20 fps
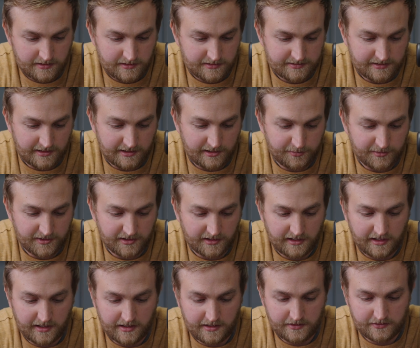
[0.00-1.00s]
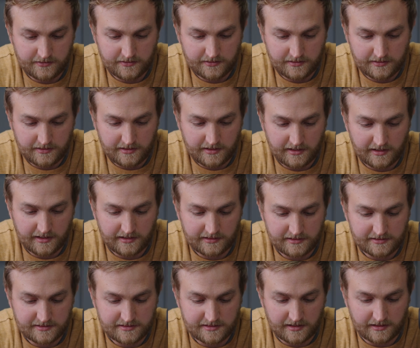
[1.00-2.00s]
set up an account, and get
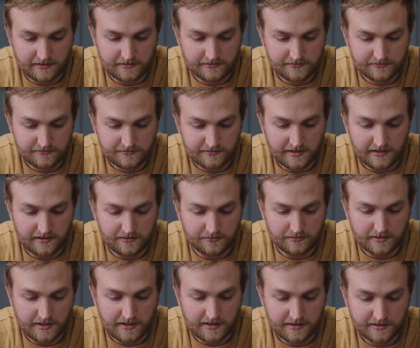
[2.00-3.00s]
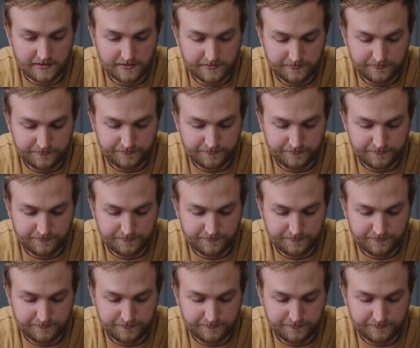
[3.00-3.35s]
this thing ready to rock.